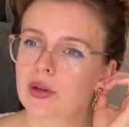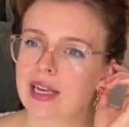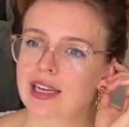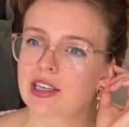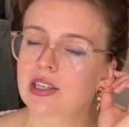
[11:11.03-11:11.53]

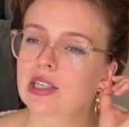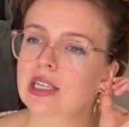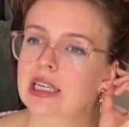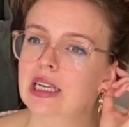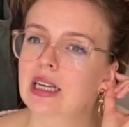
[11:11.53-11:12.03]
later.
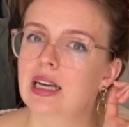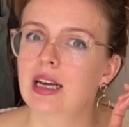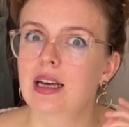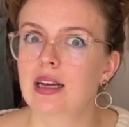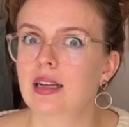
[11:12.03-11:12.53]

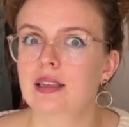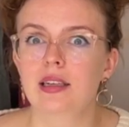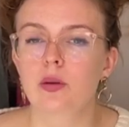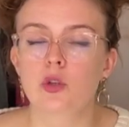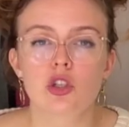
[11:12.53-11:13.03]
And
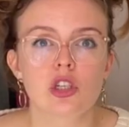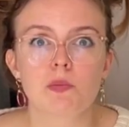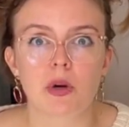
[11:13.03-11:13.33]
it was just